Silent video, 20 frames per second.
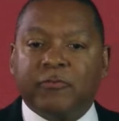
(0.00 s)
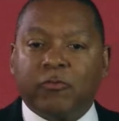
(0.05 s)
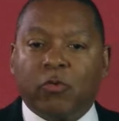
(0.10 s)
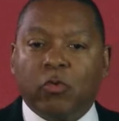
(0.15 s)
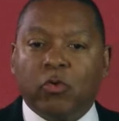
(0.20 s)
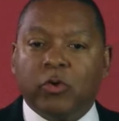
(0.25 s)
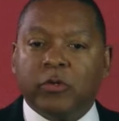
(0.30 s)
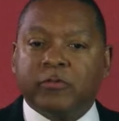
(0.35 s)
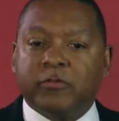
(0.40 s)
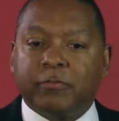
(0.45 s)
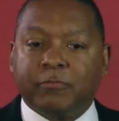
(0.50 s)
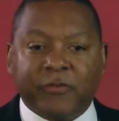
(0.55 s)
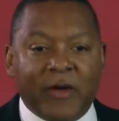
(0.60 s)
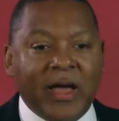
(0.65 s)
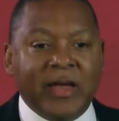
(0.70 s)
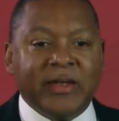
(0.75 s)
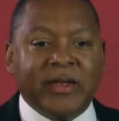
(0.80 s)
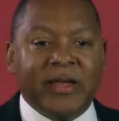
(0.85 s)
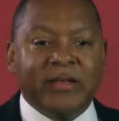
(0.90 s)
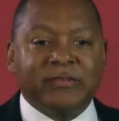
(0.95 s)
of course,
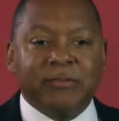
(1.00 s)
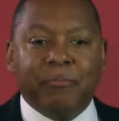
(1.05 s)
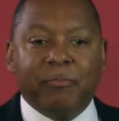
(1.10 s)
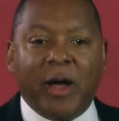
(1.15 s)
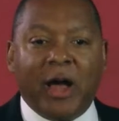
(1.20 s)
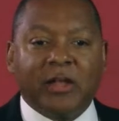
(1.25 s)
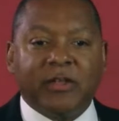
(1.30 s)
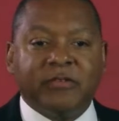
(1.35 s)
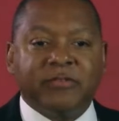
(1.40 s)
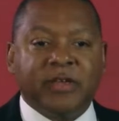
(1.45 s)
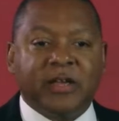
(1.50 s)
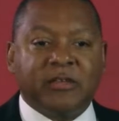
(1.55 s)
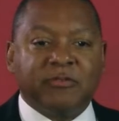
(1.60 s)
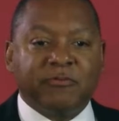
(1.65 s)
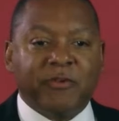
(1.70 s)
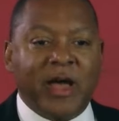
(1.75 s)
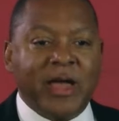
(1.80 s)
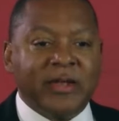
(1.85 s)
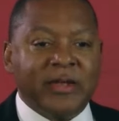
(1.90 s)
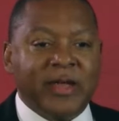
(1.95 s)
finance and politics,
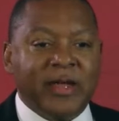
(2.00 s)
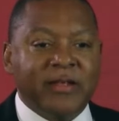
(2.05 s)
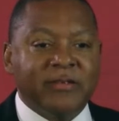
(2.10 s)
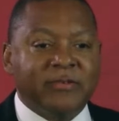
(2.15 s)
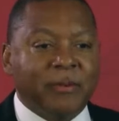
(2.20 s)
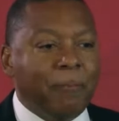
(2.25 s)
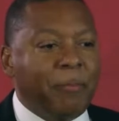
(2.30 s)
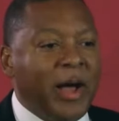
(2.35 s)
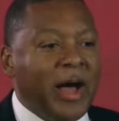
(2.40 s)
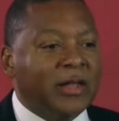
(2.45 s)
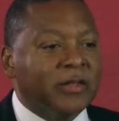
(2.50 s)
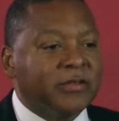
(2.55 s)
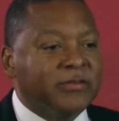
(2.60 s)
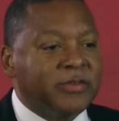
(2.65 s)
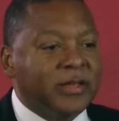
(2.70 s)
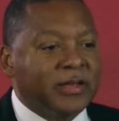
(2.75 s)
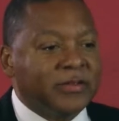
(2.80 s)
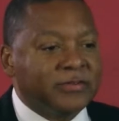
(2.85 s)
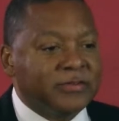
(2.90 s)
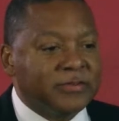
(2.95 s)
finance and
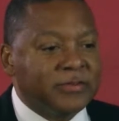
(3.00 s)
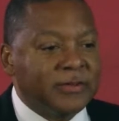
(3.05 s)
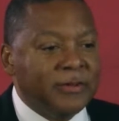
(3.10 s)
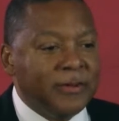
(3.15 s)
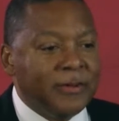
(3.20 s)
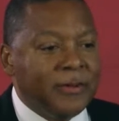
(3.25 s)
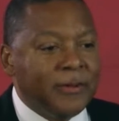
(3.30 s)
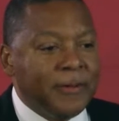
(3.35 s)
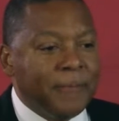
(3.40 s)
politics.